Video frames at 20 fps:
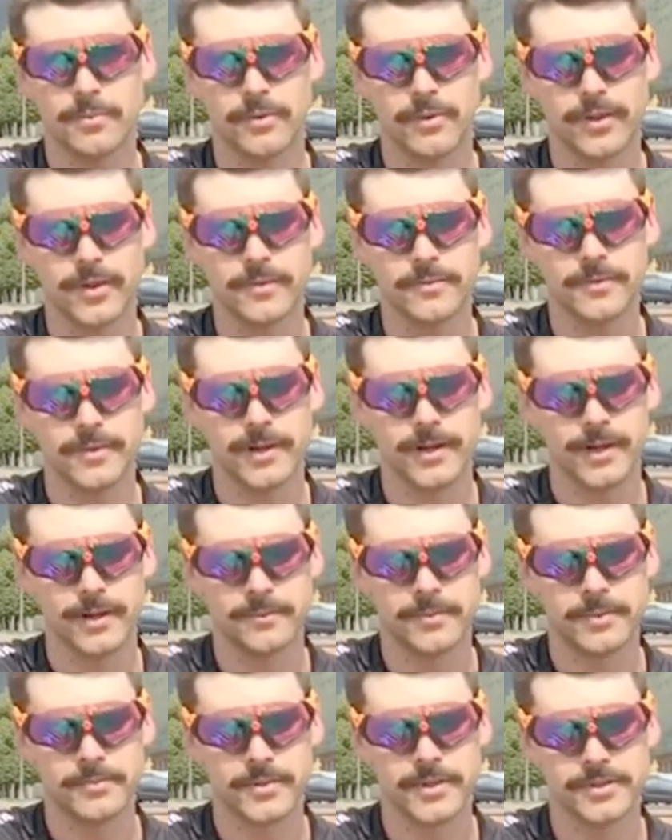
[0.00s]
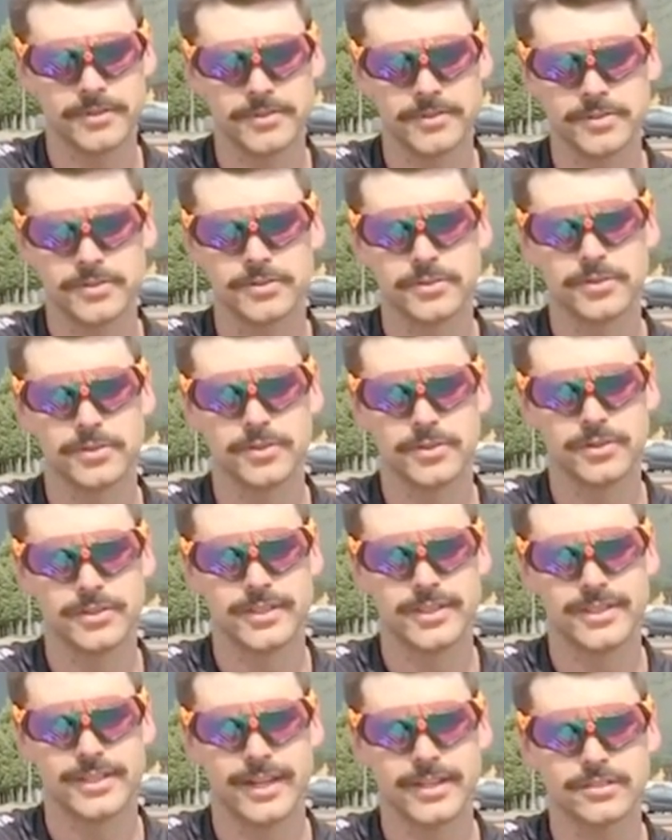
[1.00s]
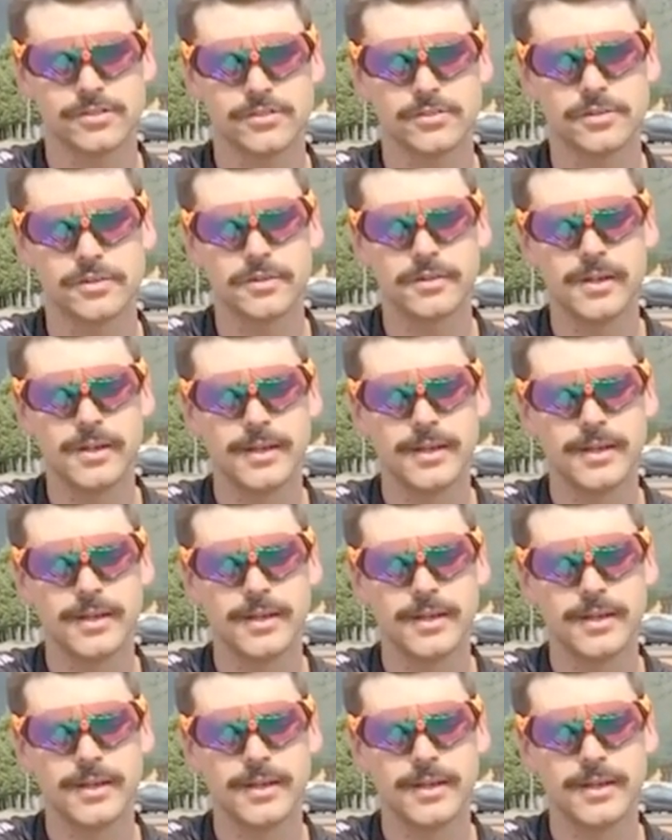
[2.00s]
point in middle school and then high school,